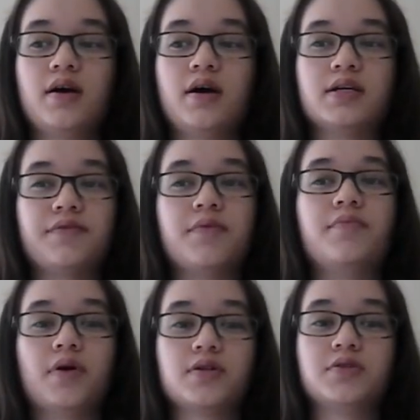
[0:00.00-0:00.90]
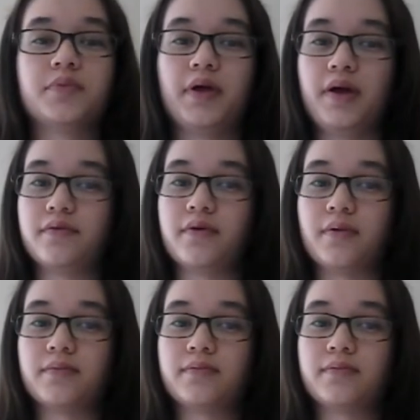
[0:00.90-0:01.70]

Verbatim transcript: a different book to play from.